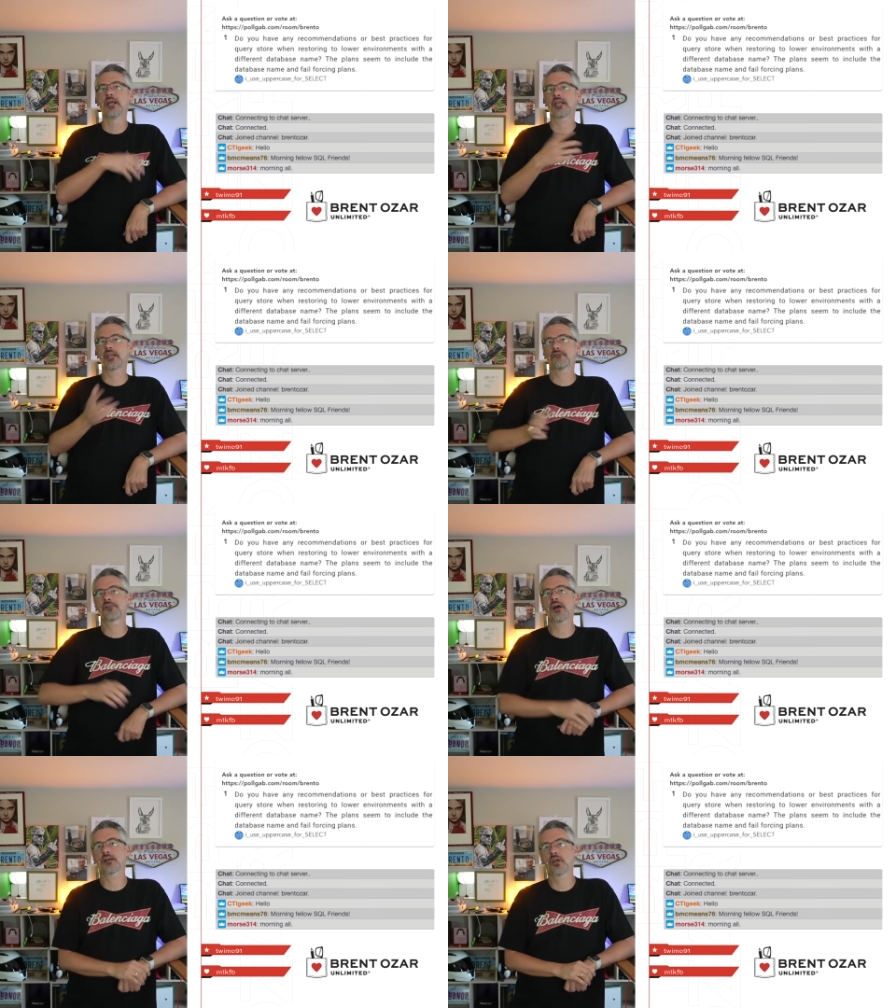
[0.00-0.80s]
If
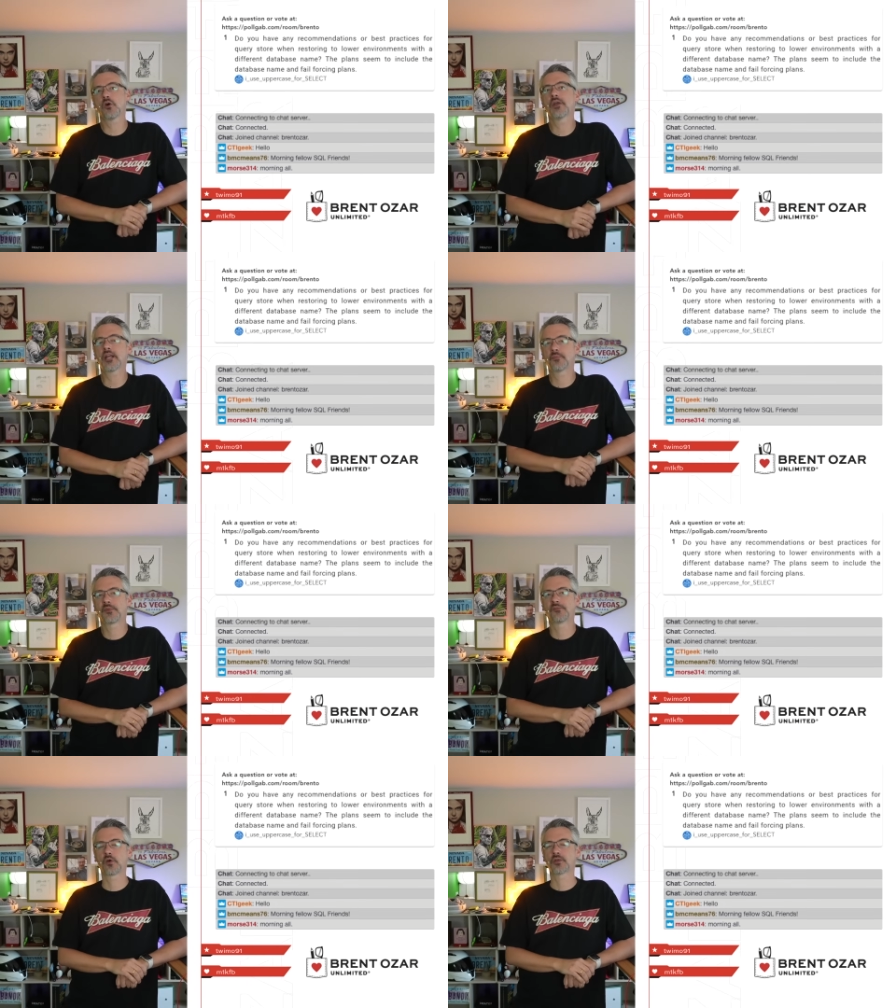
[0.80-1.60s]
not, go hit up
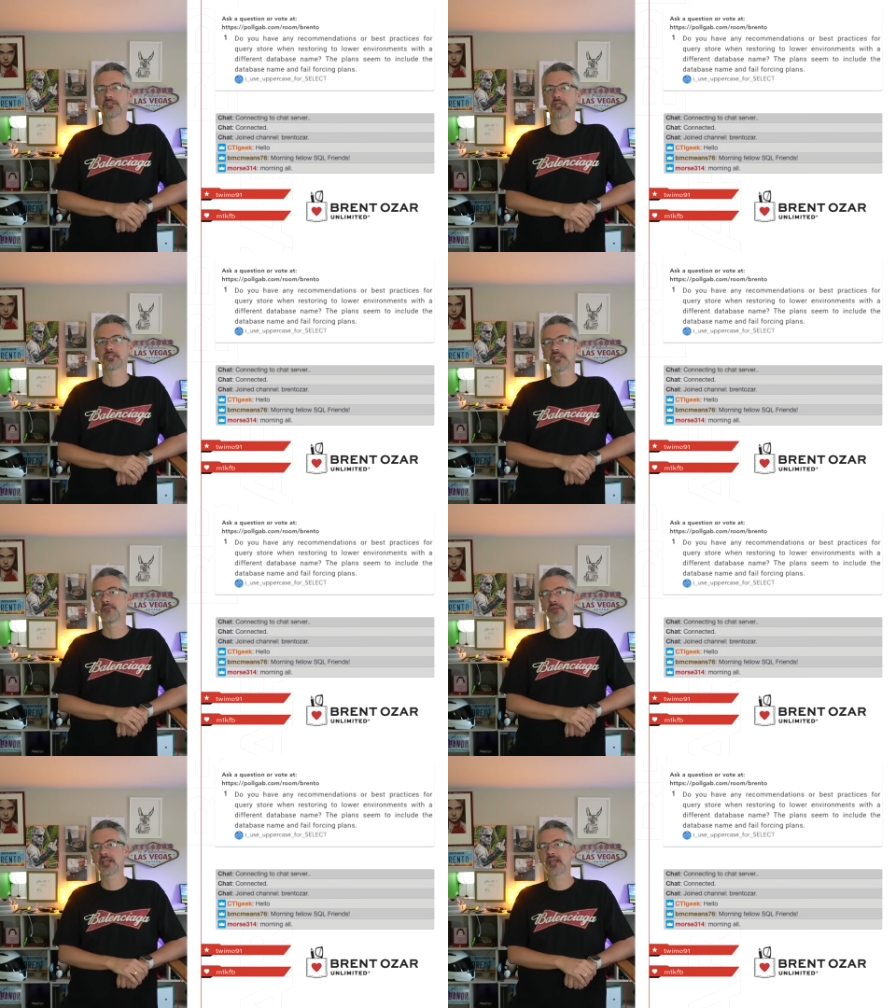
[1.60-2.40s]
the folks at
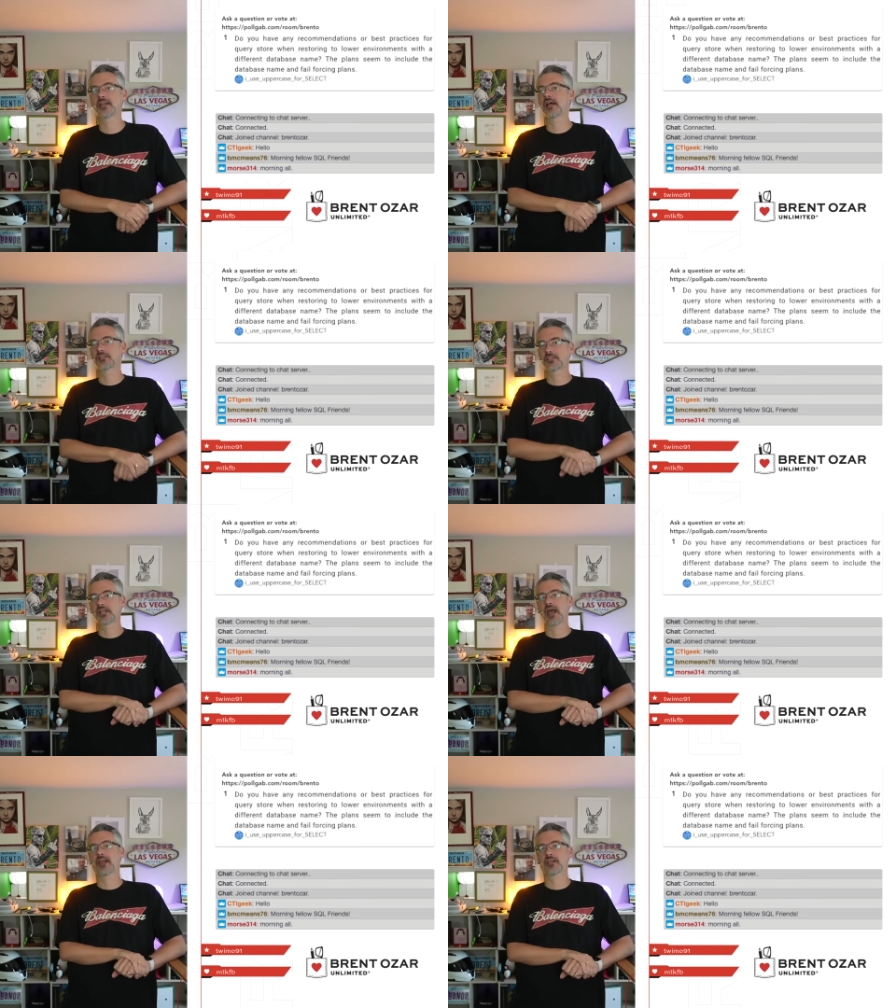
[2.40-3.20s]
d b a dot
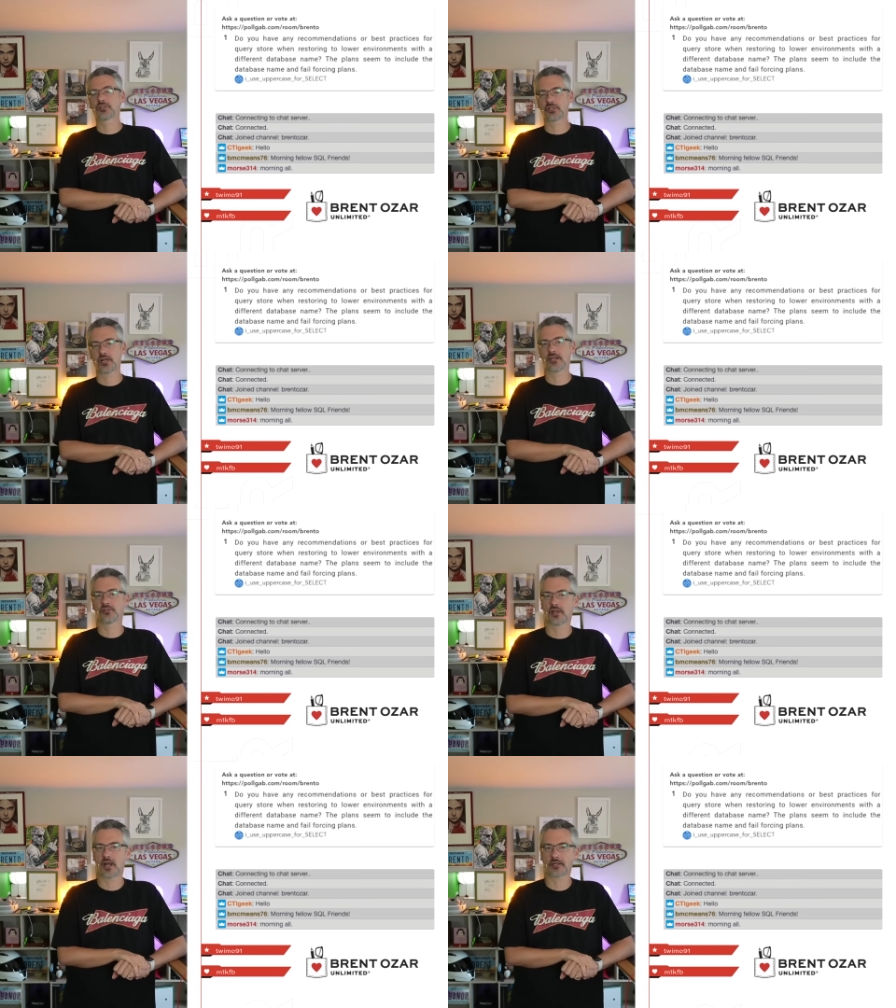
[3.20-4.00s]
stack
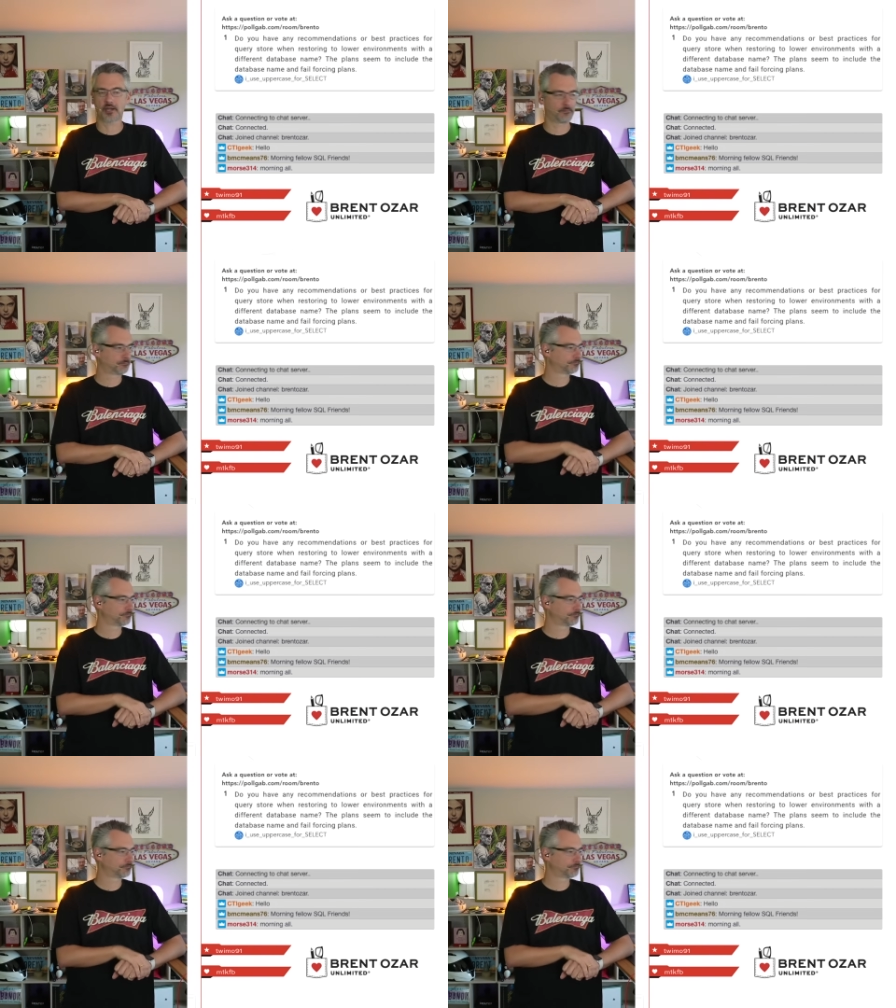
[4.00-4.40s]
exchange dot com.